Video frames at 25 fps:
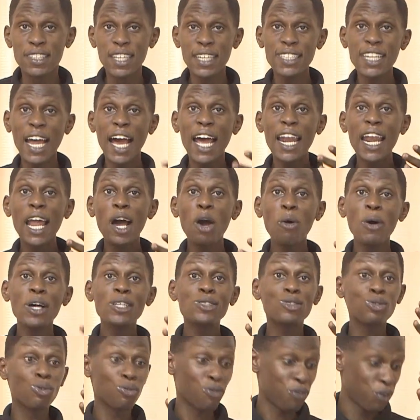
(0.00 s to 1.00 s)
that allow
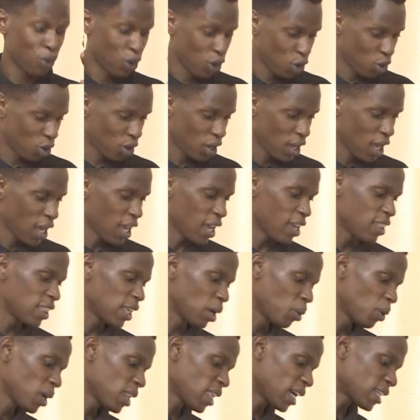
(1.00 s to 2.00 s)
us to flow in
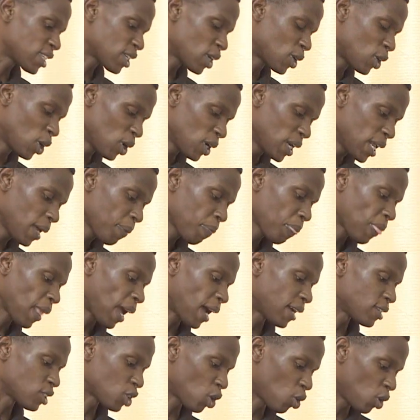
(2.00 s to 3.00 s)
the way that God
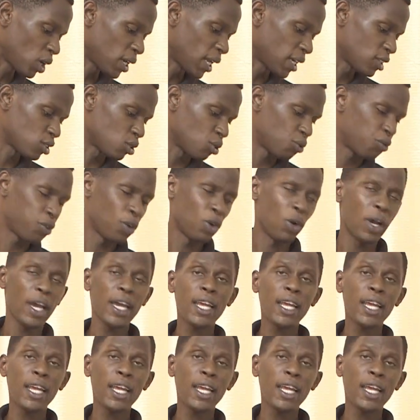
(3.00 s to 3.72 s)
has called us to flow.